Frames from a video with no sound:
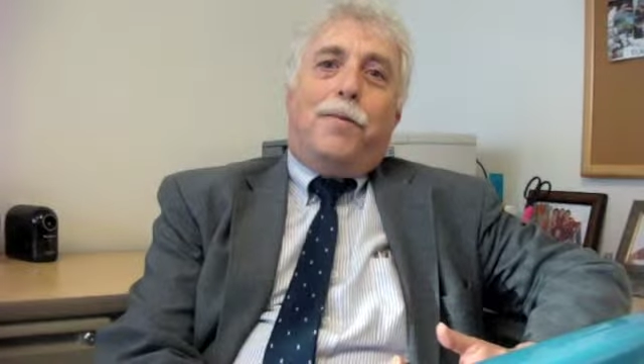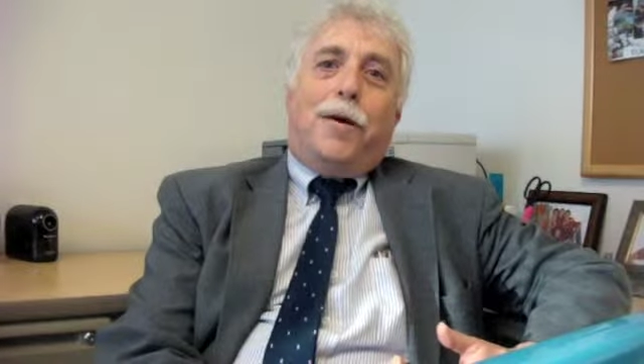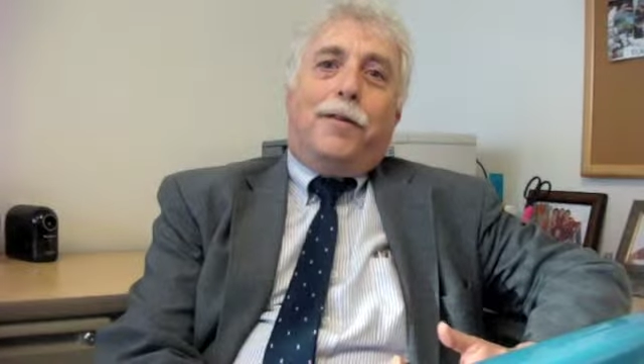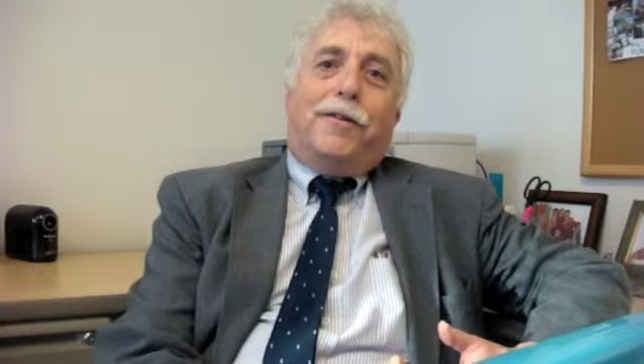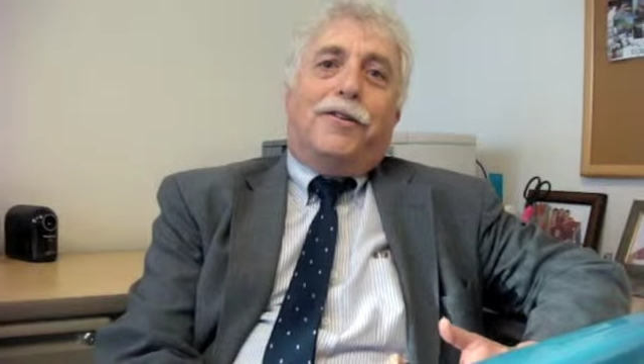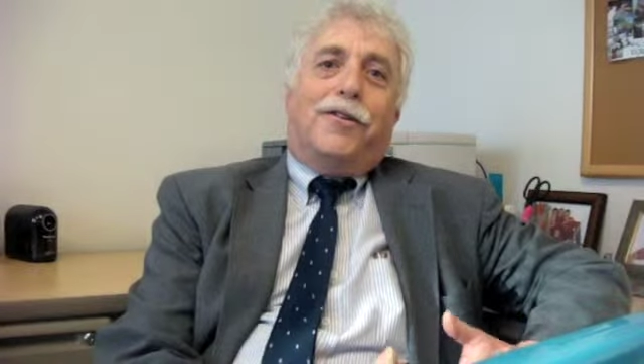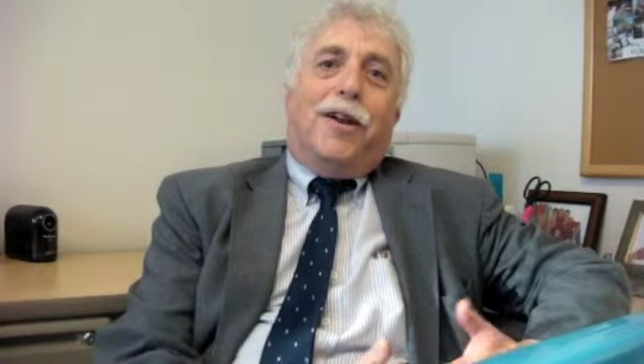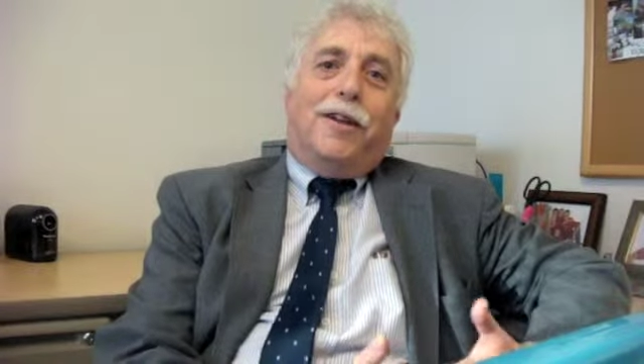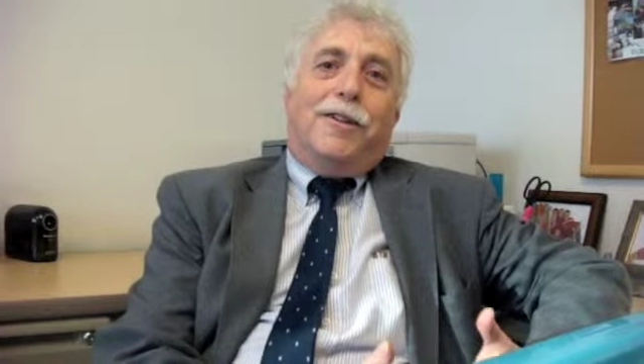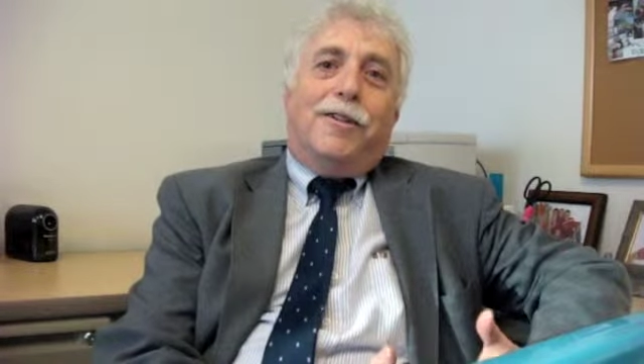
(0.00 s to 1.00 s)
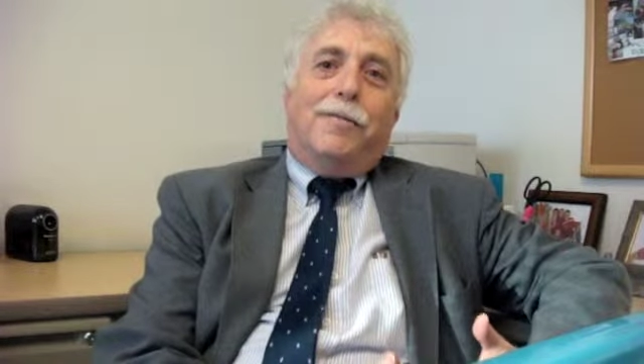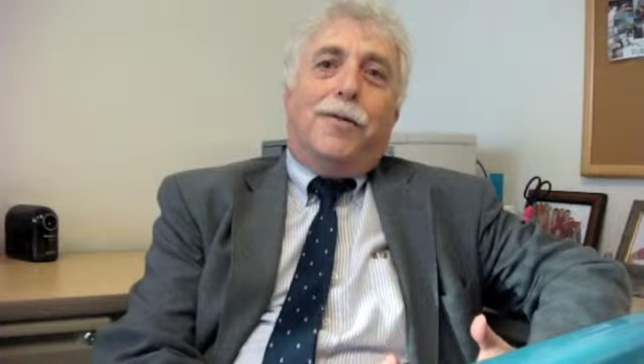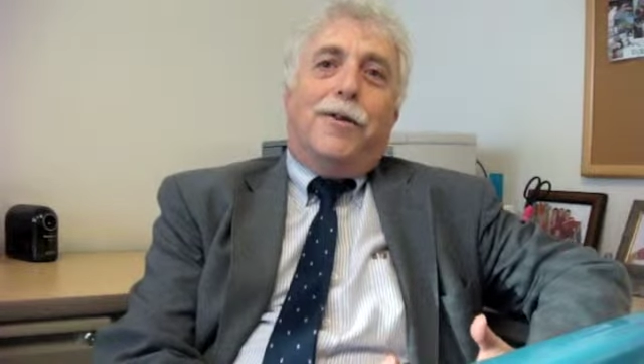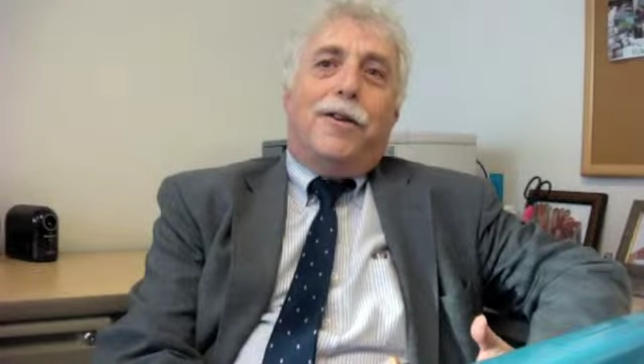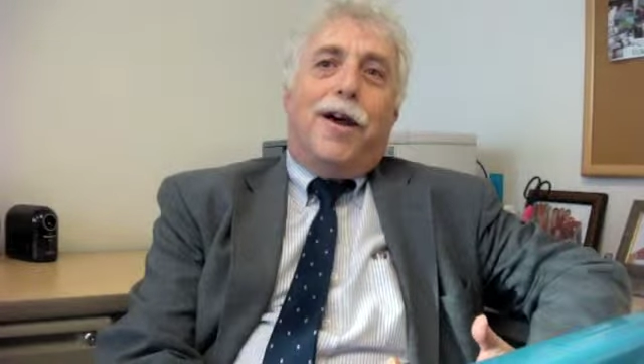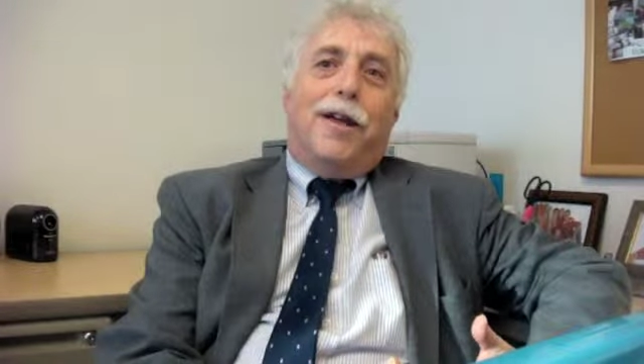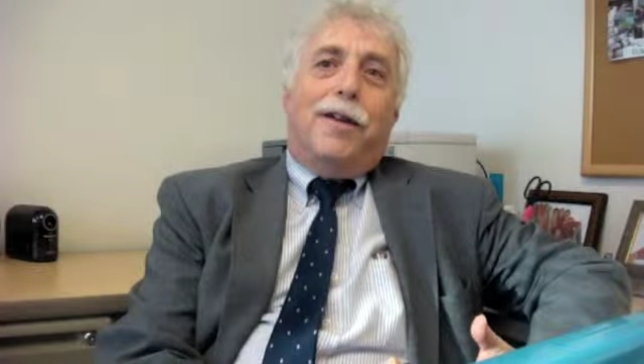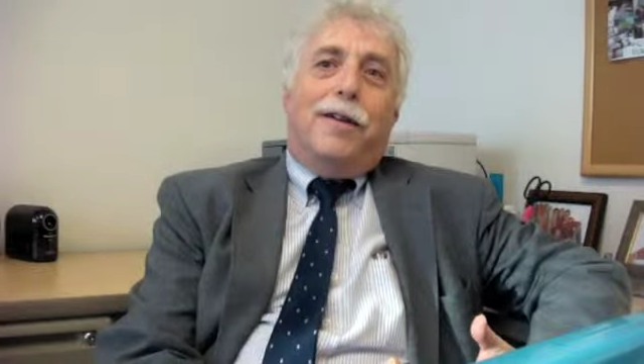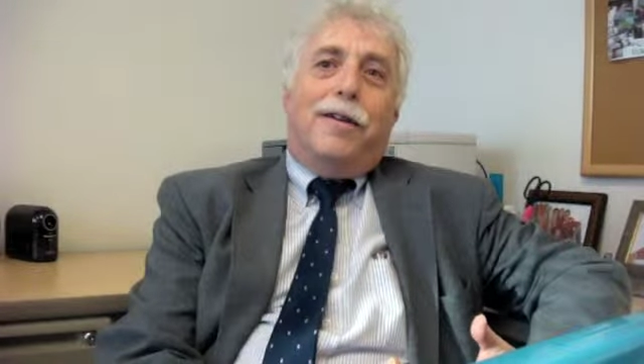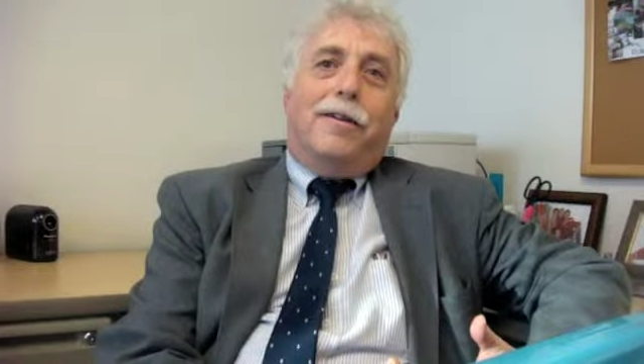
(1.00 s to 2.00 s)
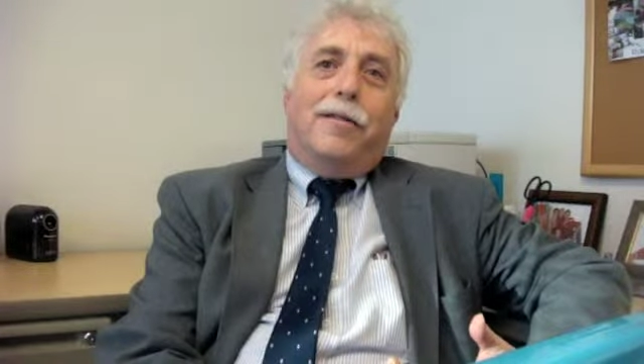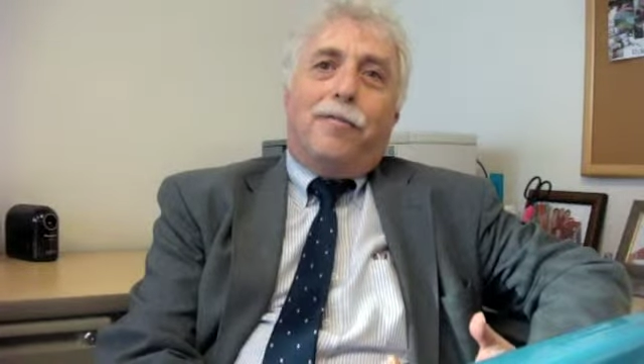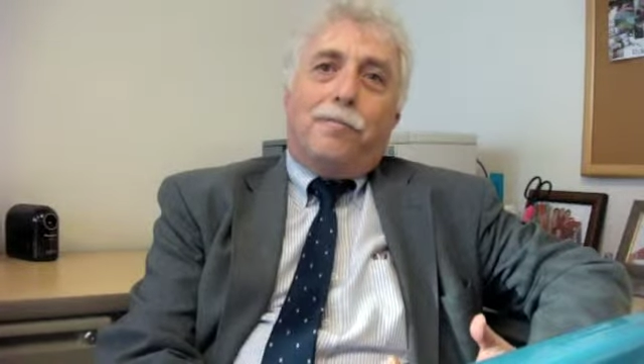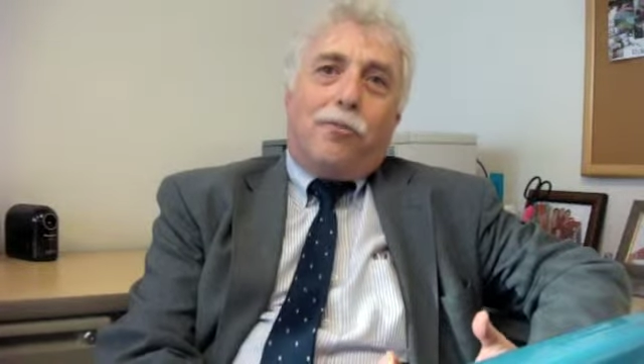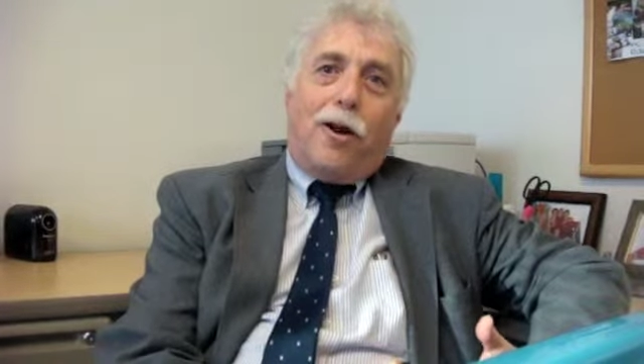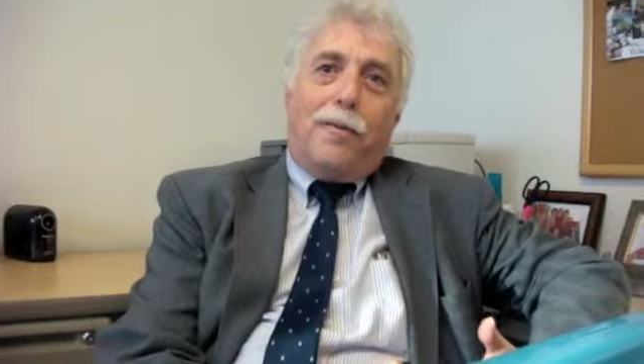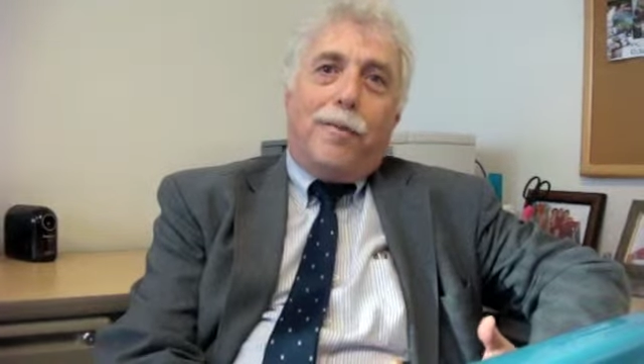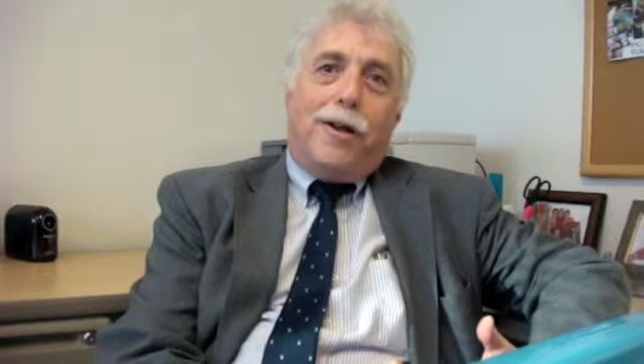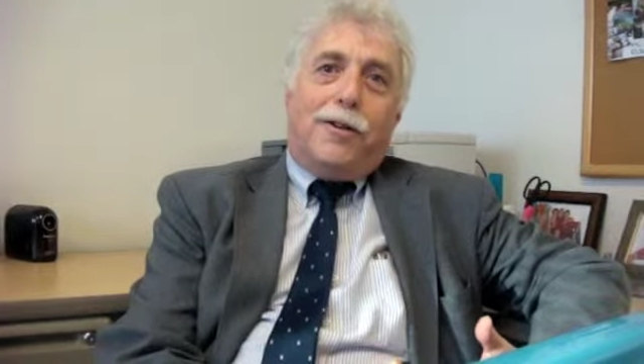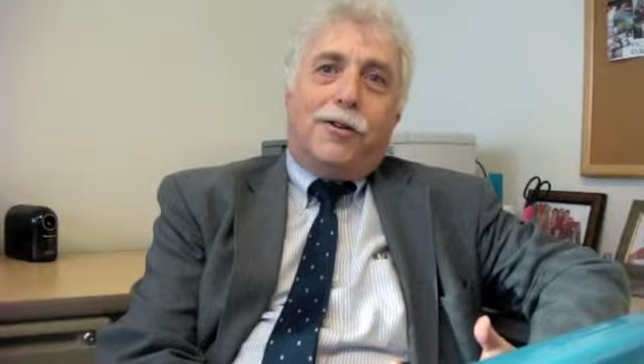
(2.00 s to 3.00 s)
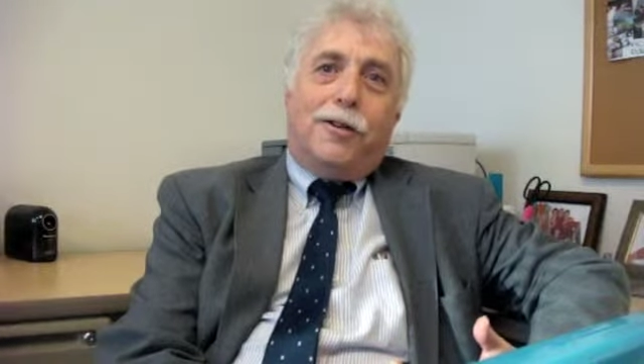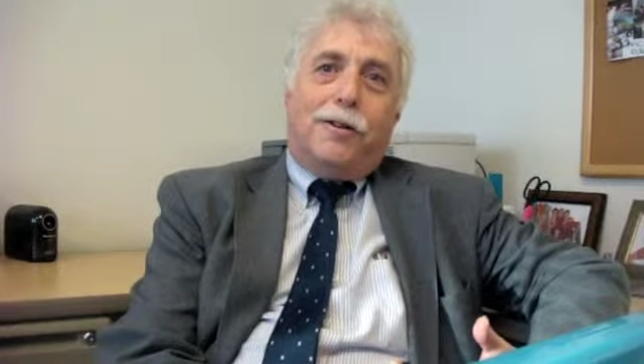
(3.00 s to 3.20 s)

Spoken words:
But the studies have been done in different primates,